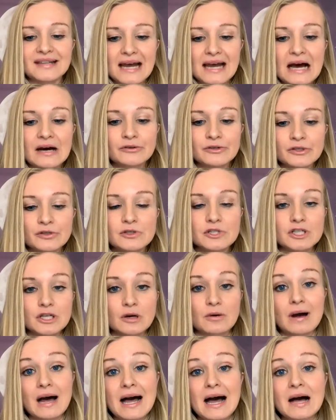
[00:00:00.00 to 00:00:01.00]
how you
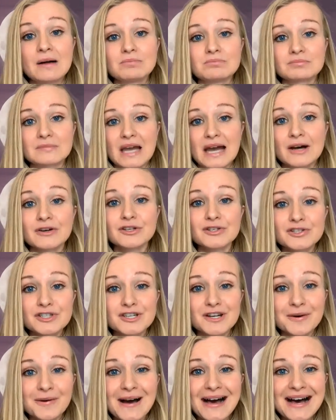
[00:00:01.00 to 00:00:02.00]
show up. how you
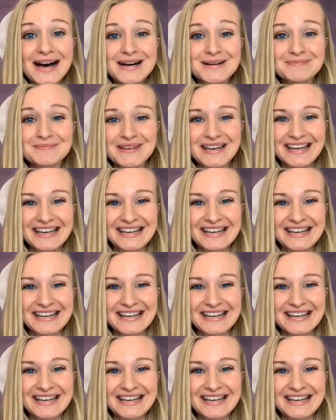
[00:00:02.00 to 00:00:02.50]
show up,